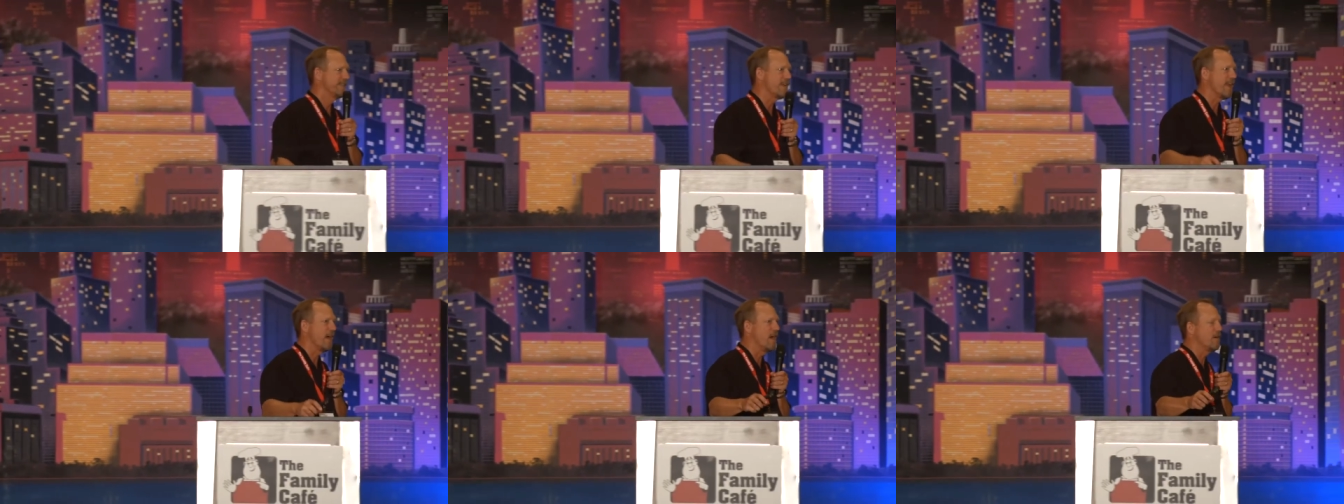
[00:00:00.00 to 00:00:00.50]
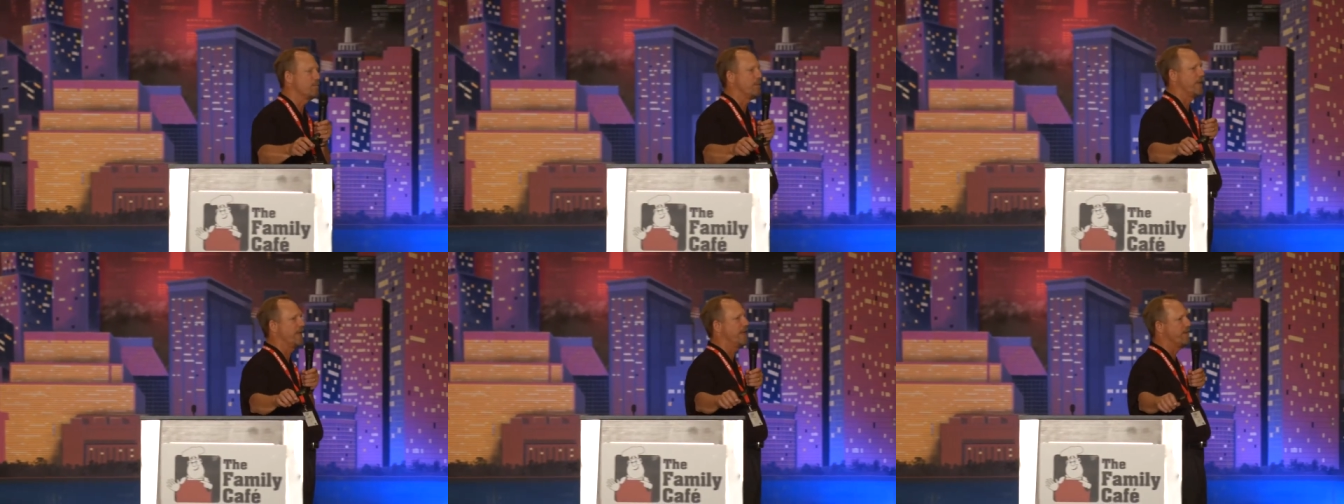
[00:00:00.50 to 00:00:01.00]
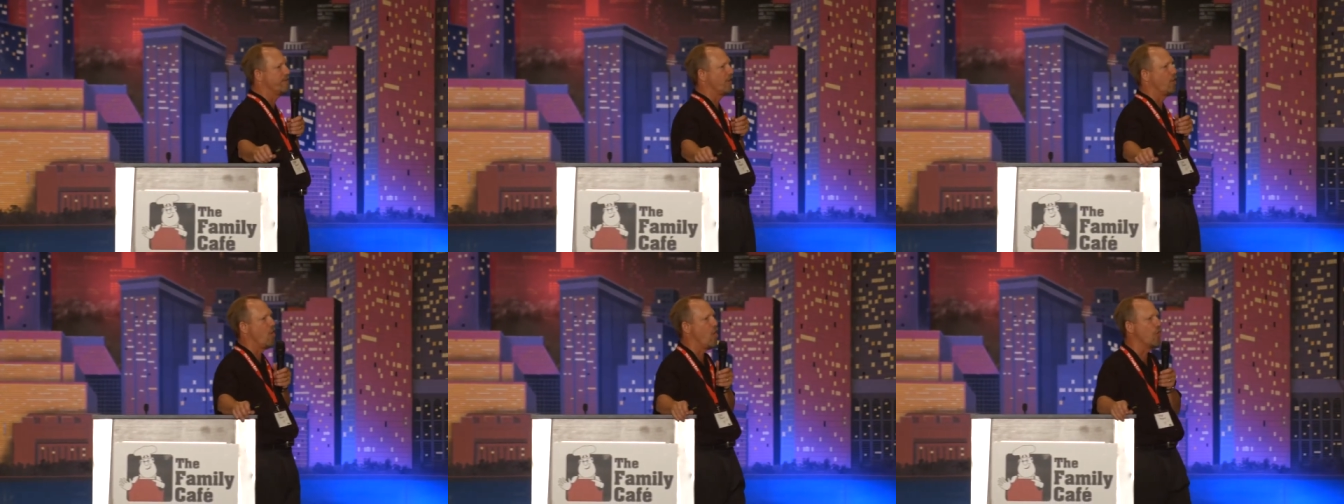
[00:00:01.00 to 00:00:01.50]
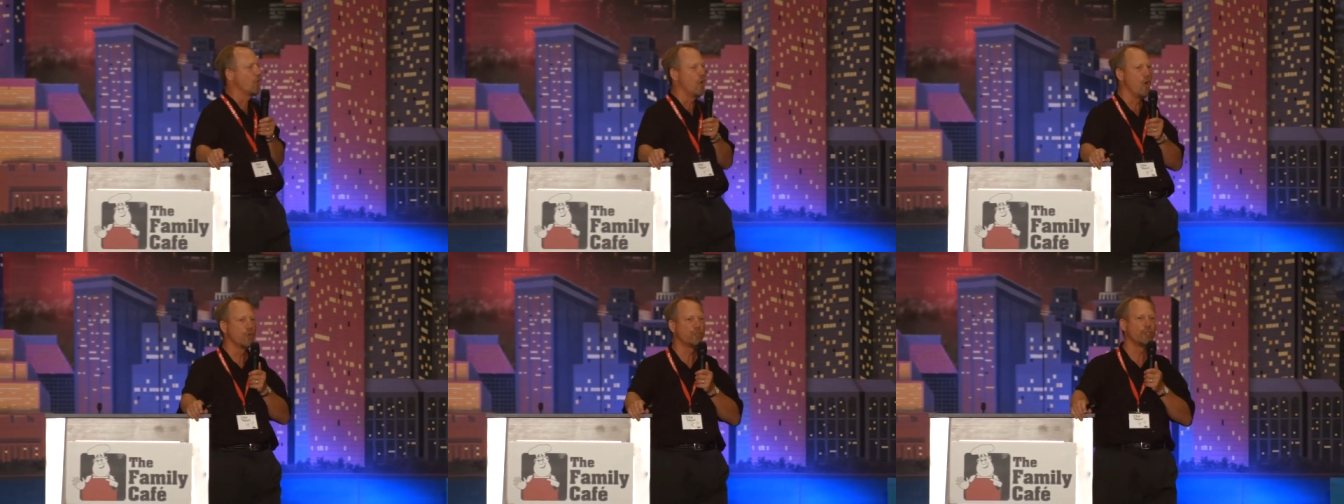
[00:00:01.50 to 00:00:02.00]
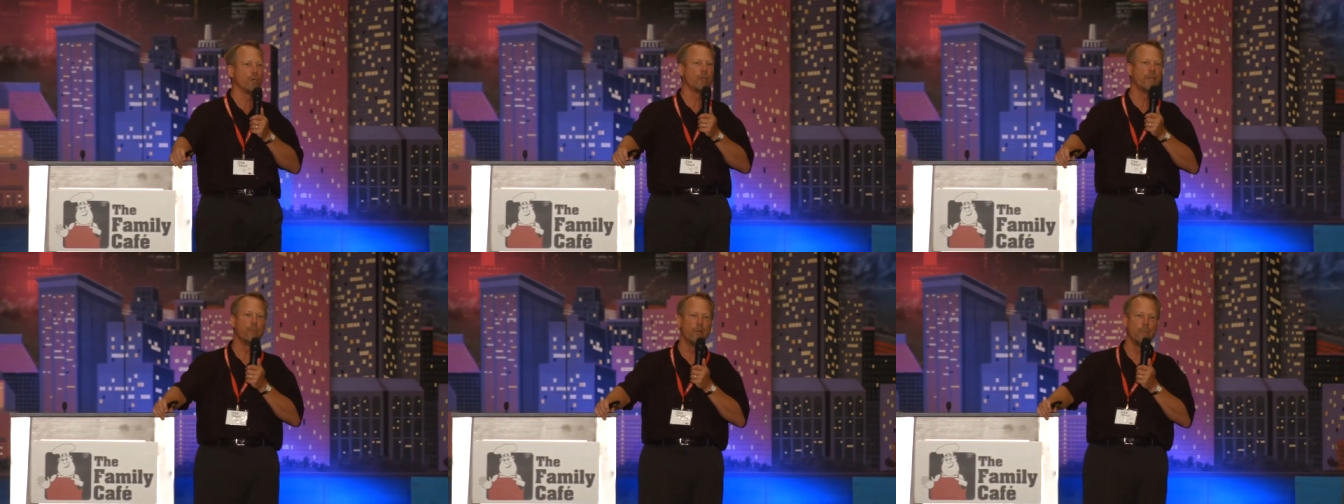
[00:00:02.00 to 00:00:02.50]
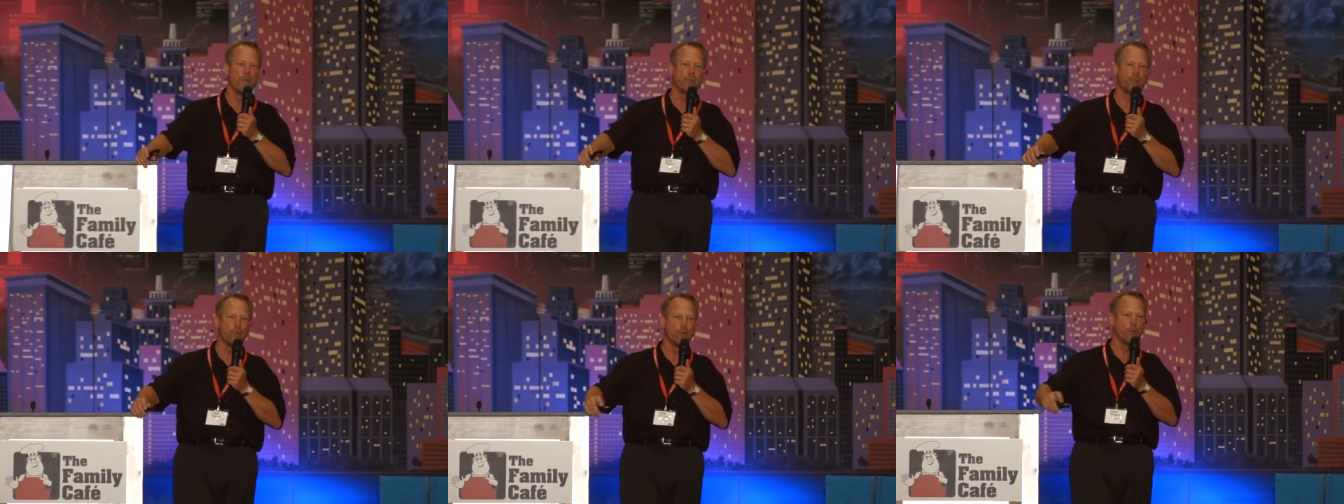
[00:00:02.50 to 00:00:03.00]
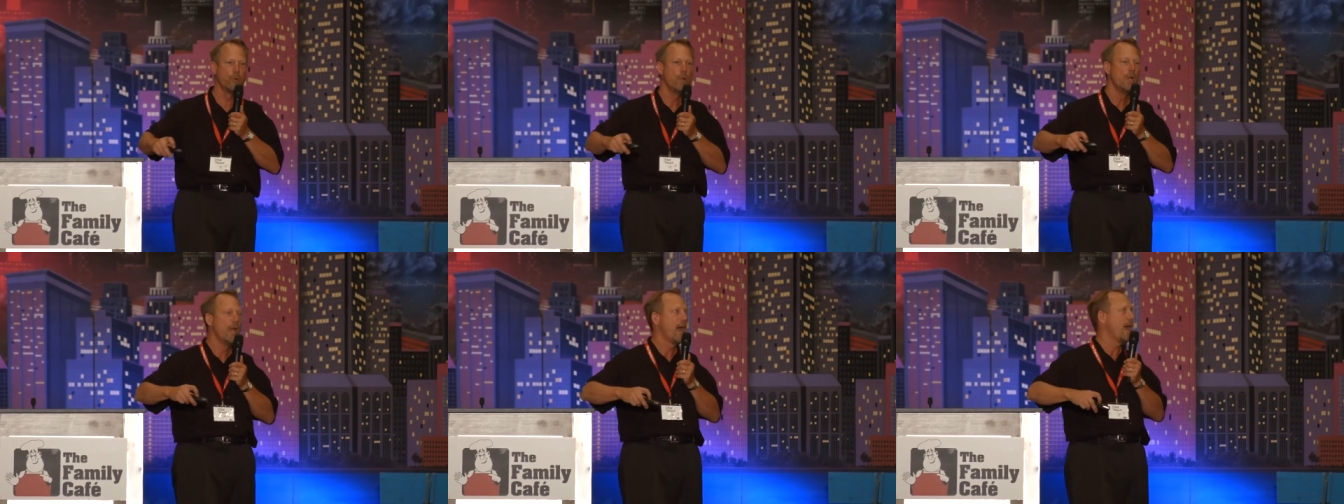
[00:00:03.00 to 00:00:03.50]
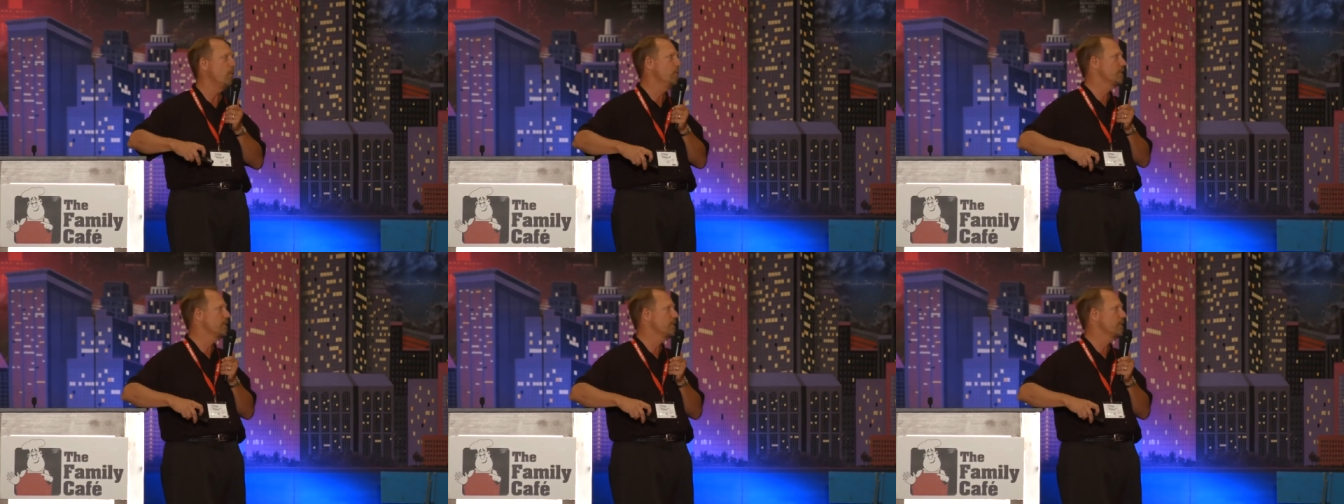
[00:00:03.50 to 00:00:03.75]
it's kind of hard to believe the long, long journey we went through. I